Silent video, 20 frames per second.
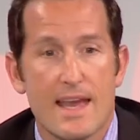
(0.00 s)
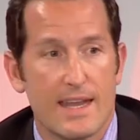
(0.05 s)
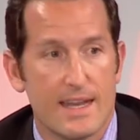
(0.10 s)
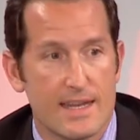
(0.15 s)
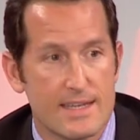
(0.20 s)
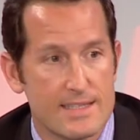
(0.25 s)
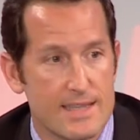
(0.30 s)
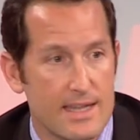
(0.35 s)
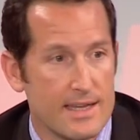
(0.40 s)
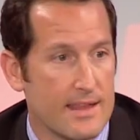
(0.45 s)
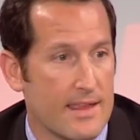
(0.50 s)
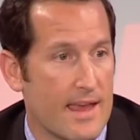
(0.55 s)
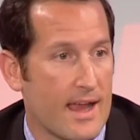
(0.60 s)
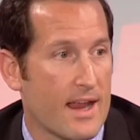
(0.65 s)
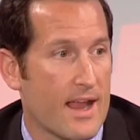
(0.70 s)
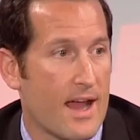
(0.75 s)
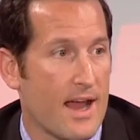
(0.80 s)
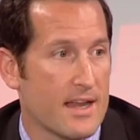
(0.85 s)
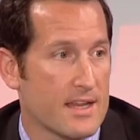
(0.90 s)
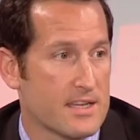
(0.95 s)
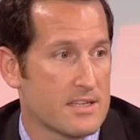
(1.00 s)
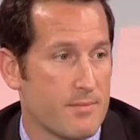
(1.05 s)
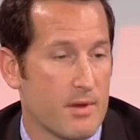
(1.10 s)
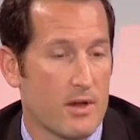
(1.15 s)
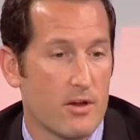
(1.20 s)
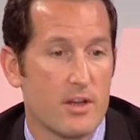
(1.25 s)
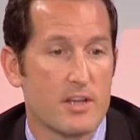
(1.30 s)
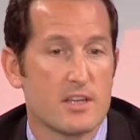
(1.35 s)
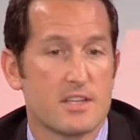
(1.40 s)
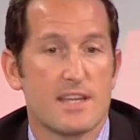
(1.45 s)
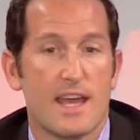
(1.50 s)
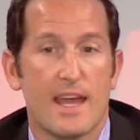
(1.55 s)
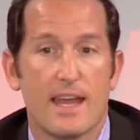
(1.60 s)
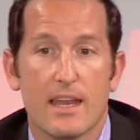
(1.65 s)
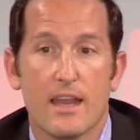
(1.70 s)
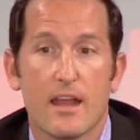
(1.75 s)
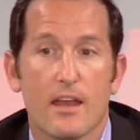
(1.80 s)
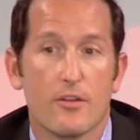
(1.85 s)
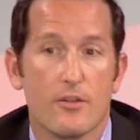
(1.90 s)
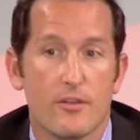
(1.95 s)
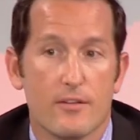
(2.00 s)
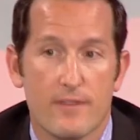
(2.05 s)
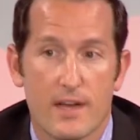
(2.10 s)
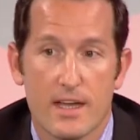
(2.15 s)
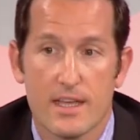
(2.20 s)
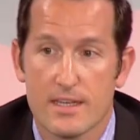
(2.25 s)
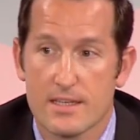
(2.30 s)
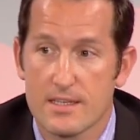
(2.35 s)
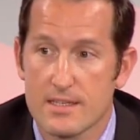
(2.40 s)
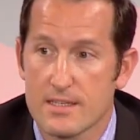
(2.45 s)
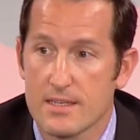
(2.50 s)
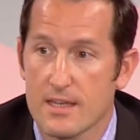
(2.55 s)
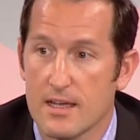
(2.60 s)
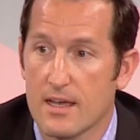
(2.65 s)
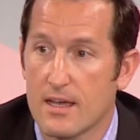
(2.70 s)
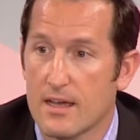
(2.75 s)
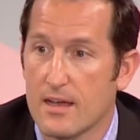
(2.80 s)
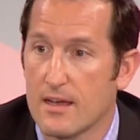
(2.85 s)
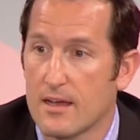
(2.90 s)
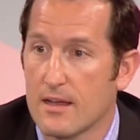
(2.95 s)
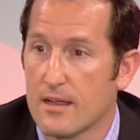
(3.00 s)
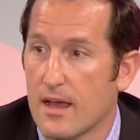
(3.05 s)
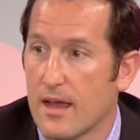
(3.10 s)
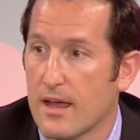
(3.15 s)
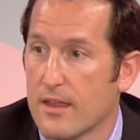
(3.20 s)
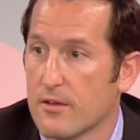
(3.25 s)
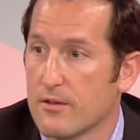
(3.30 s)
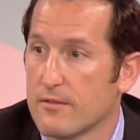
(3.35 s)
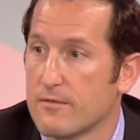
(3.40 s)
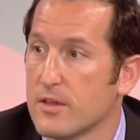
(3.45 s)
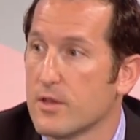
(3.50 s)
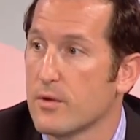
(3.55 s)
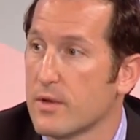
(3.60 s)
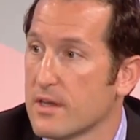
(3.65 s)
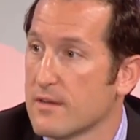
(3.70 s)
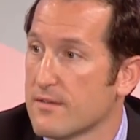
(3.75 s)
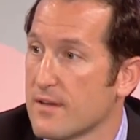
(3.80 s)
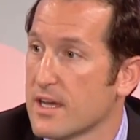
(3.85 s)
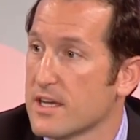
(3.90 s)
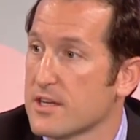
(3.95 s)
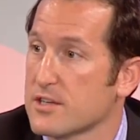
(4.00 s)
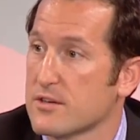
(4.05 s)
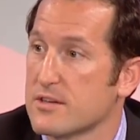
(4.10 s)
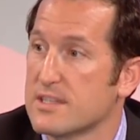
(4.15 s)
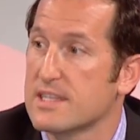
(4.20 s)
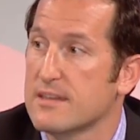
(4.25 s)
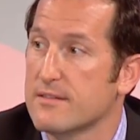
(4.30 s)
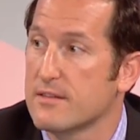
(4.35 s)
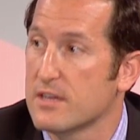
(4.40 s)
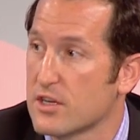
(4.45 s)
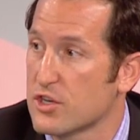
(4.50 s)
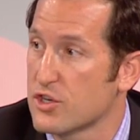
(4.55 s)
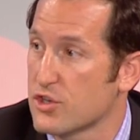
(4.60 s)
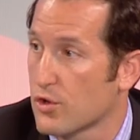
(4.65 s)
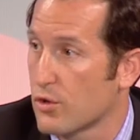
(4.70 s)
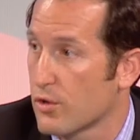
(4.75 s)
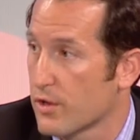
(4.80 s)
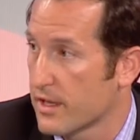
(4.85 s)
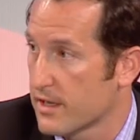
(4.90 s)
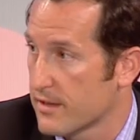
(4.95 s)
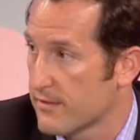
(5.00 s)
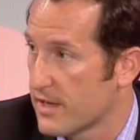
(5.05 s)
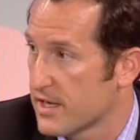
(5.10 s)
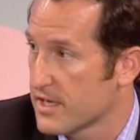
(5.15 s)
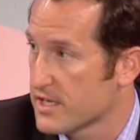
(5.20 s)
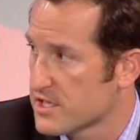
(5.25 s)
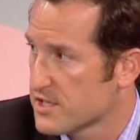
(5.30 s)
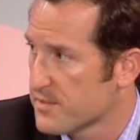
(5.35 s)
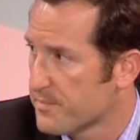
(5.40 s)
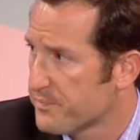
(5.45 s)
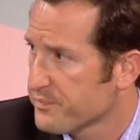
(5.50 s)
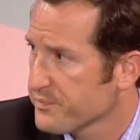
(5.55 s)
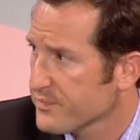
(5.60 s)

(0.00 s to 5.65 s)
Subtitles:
and extending that guide experience to any other device, either viewing device or TV controlling device.